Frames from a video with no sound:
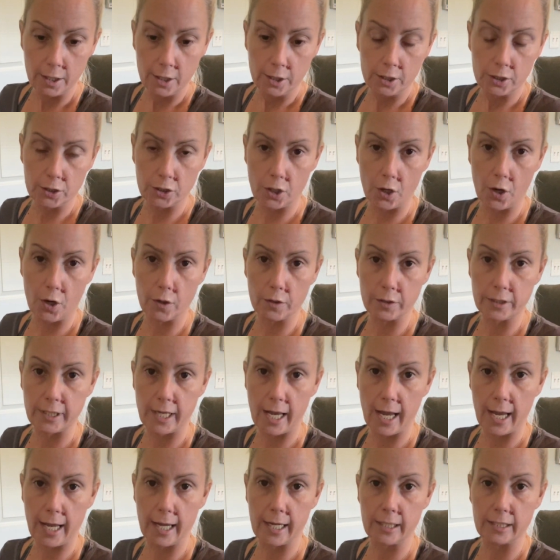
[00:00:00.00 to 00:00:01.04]
So
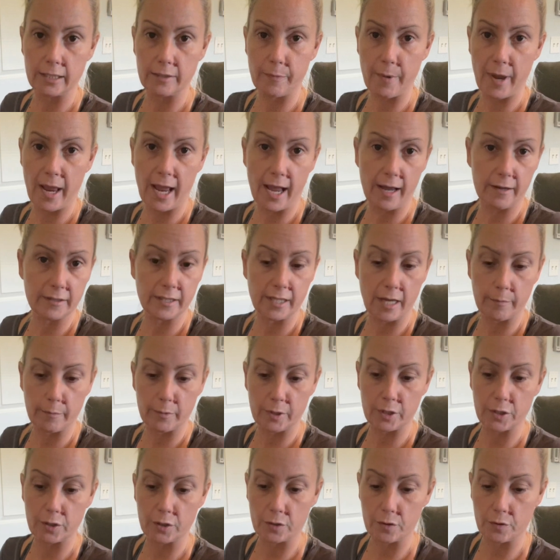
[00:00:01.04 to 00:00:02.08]
signs may have
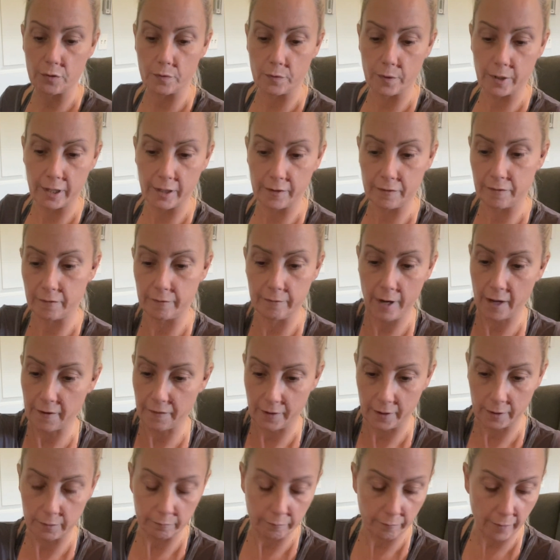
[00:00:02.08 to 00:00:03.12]
something to do with
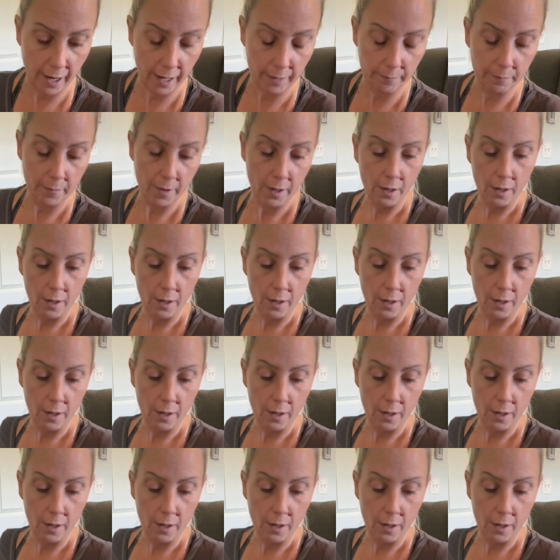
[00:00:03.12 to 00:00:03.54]
nothing, right?